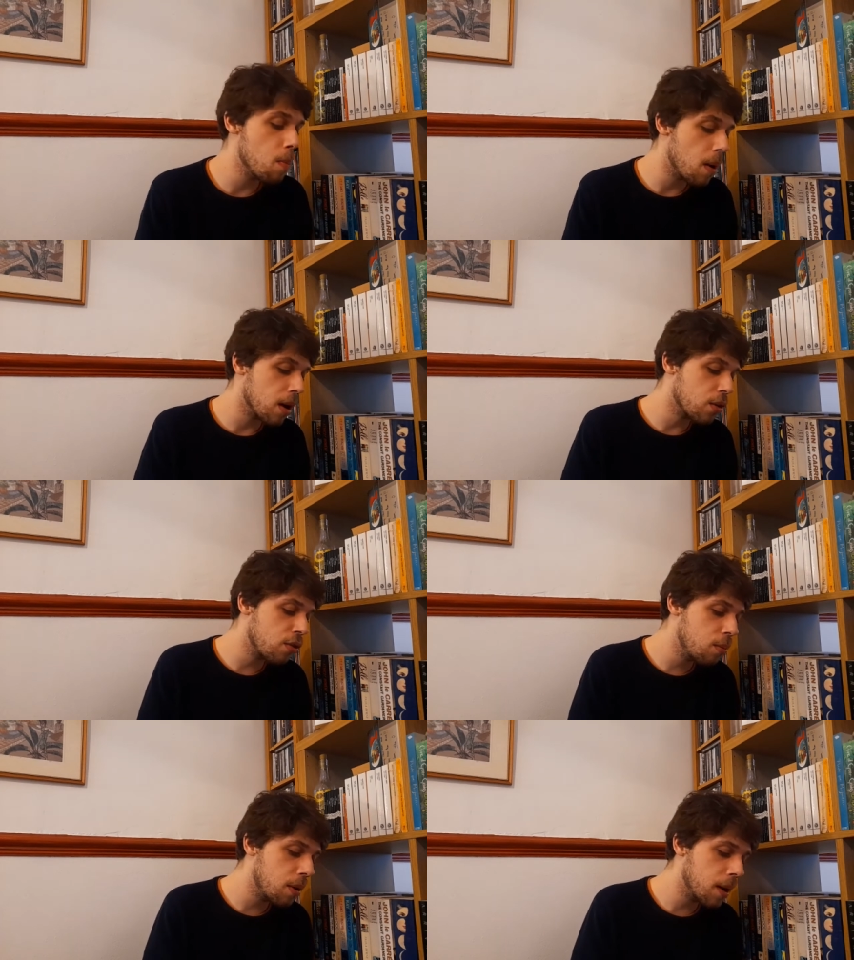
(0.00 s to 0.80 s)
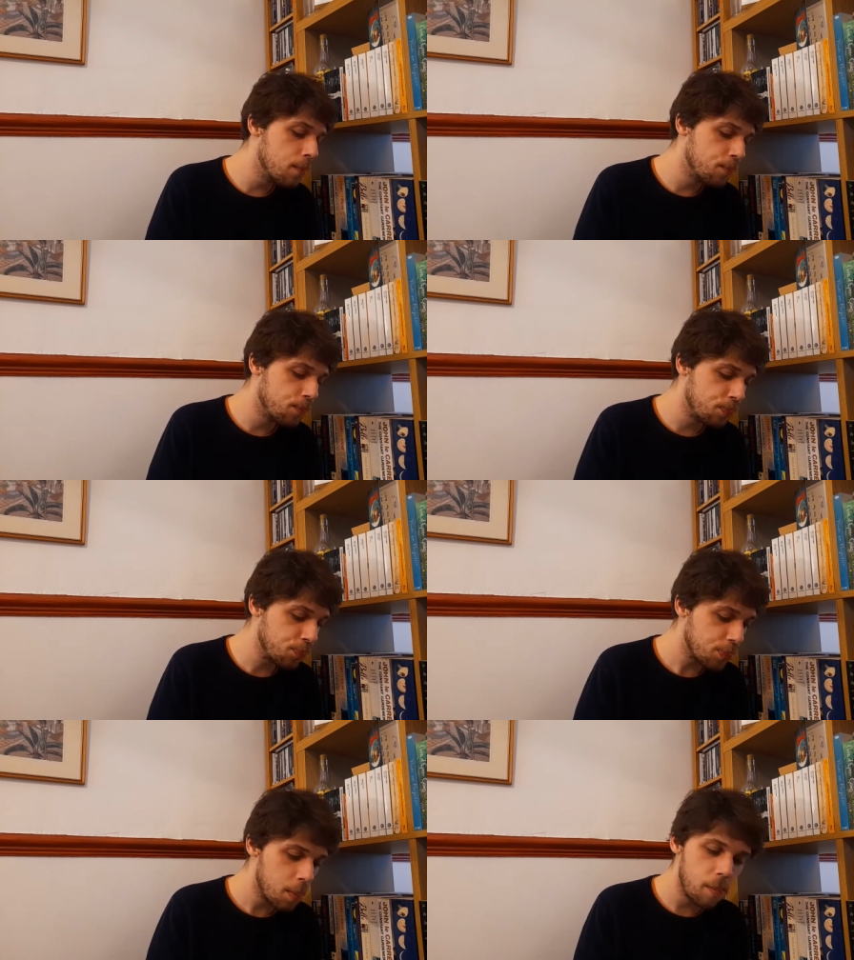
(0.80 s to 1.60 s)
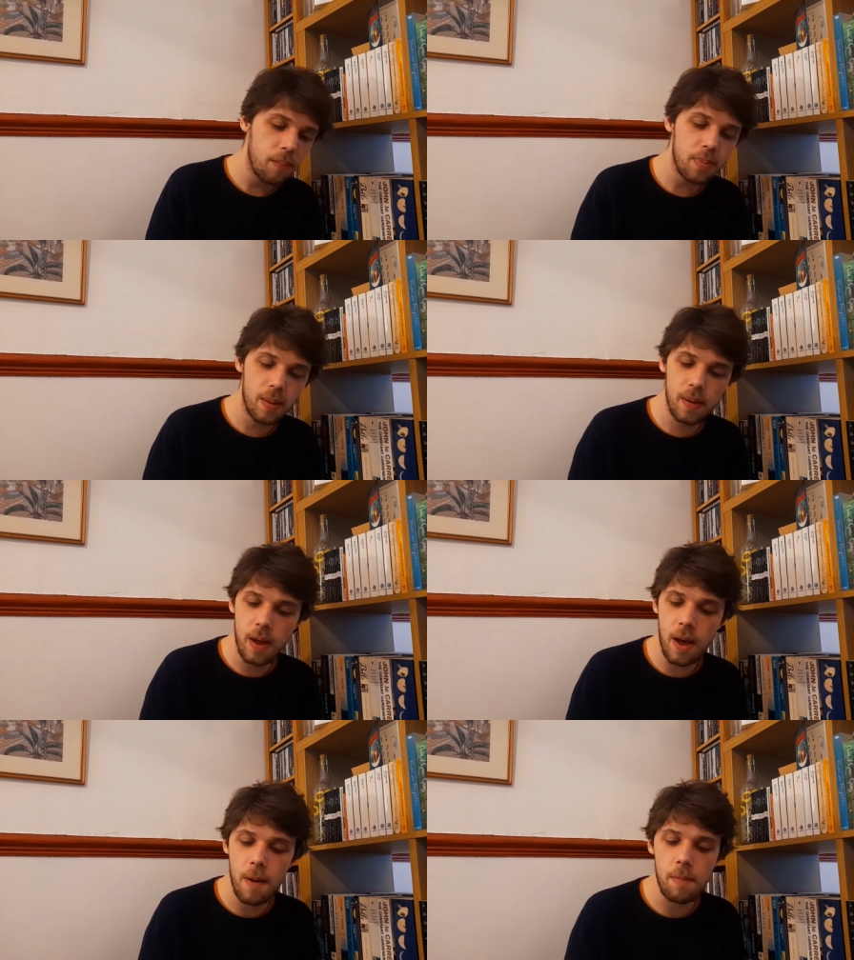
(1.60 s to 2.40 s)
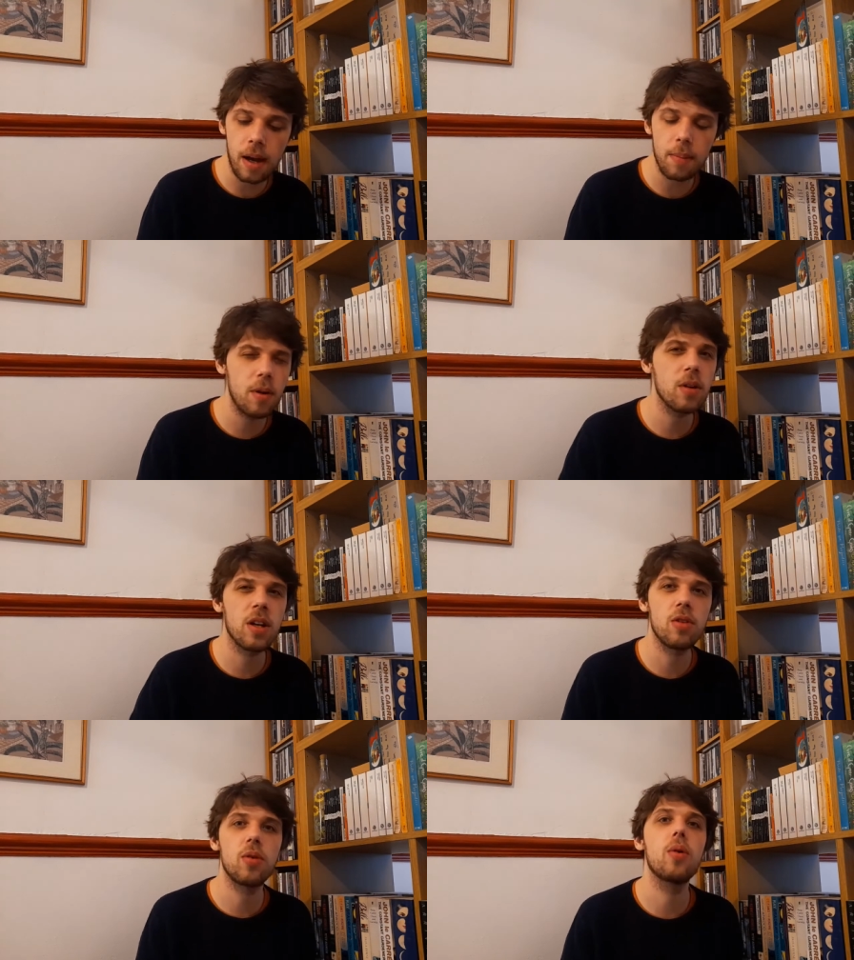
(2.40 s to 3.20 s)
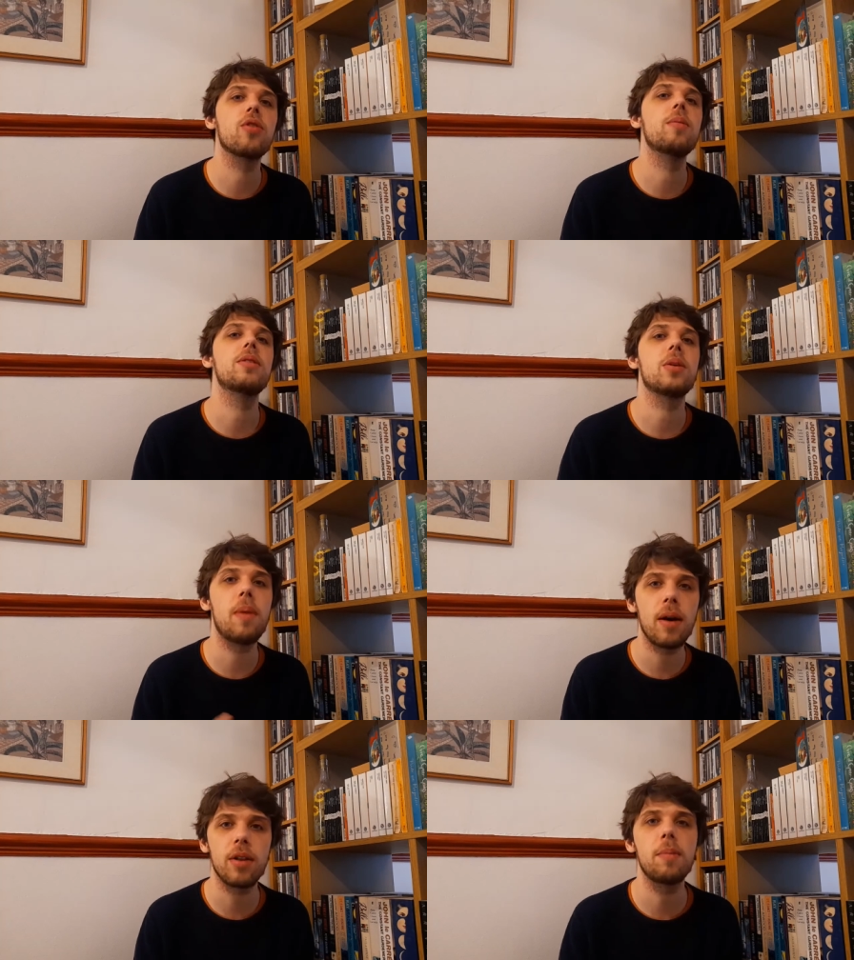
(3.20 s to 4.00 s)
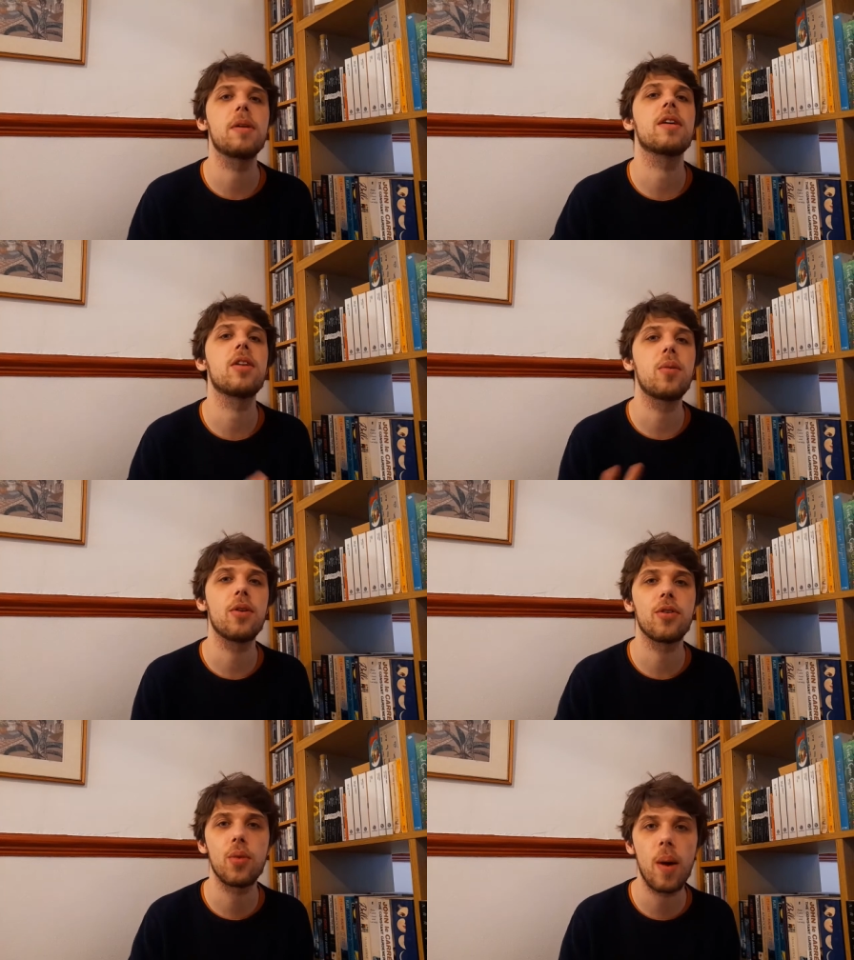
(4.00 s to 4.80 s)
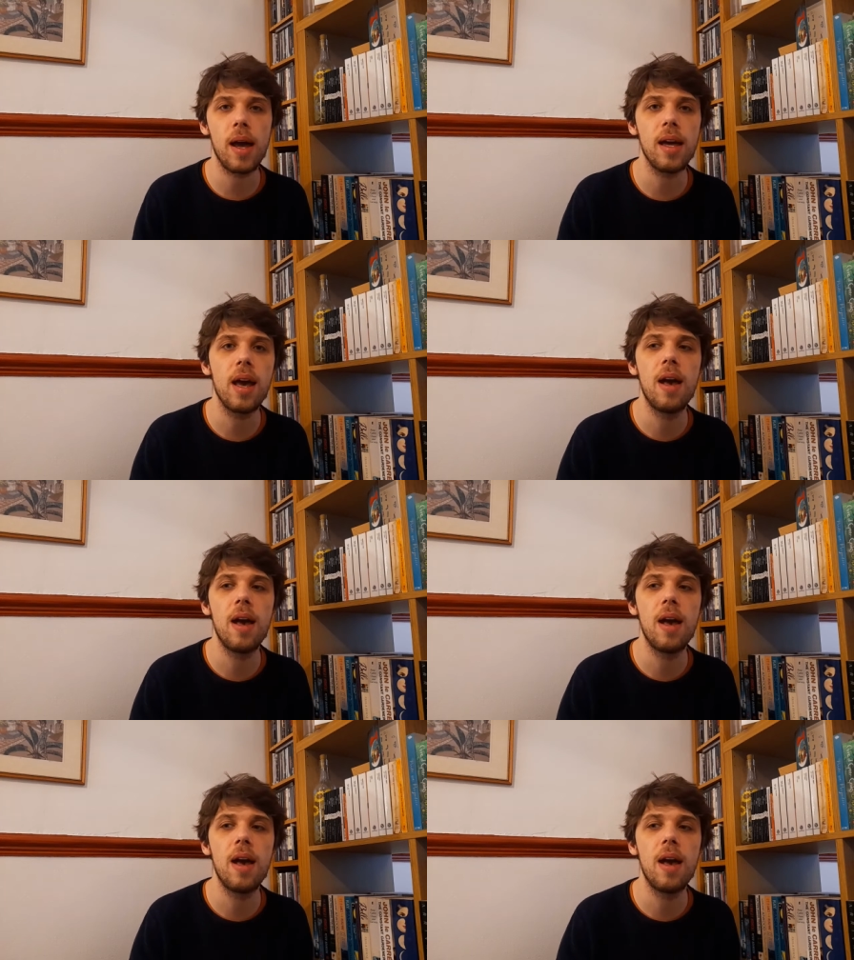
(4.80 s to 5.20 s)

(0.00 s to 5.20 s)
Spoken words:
my grouping, and I'm not going to talk too much about them because I don't want to sway